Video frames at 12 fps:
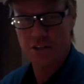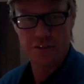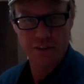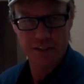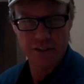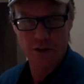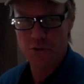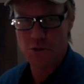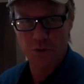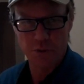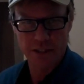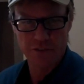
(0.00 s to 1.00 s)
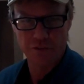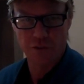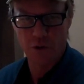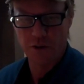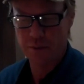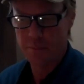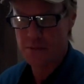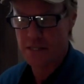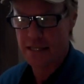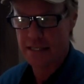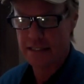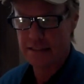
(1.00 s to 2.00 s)
videos and reading forums,
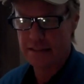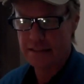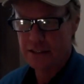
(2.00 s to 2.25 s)
and